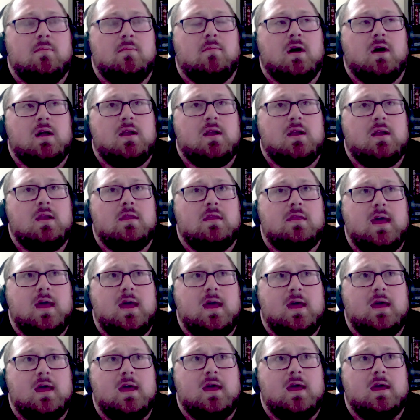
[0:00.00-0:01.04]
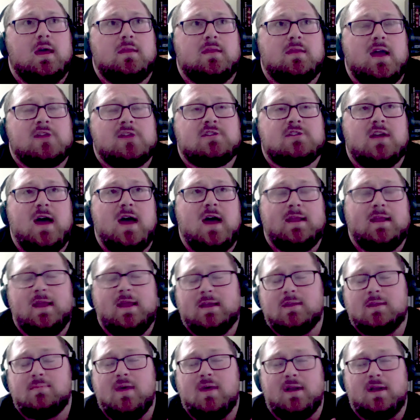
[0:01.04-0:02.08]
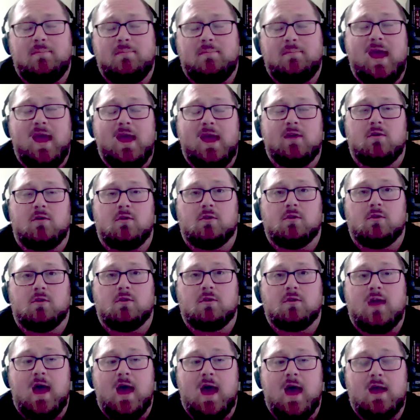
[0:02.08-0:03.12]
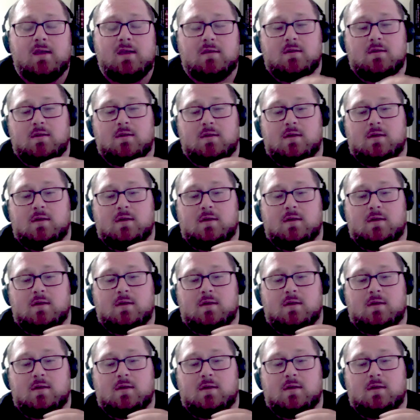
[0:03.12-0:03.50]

but they actually had an independent panel look at